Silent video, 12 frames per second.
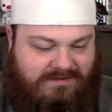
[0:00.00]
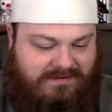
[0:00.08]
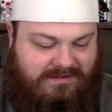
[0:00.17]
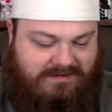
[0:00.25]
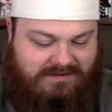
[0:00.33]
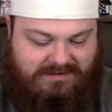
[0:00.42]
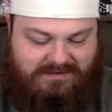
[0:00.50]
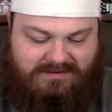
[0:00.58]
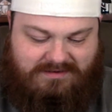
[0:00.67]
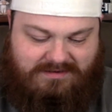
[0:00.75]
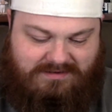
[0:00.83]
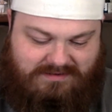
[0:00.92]

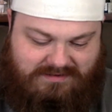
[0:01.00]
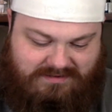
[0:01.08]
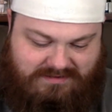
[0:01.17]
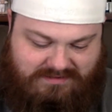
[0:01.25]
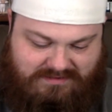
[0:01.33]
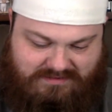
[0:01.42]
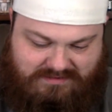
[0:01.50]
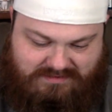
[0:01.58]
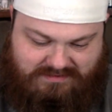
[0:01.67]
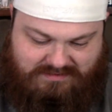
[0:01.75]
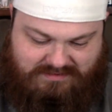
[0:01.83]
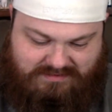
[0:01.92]

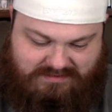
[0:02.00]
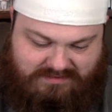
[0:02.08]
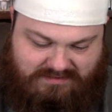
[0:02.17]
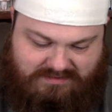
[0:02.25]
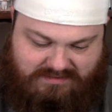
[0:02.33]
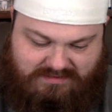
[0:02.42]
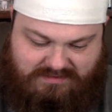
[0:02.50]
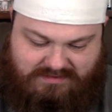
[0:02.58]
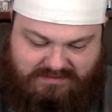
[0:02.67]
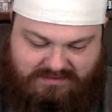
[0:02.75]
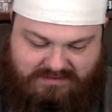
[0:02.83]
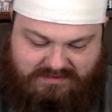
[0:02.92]

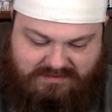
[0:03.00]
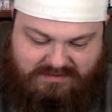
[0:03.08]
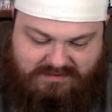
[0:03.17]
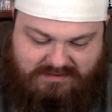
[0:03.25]
No one is speaking in this clip.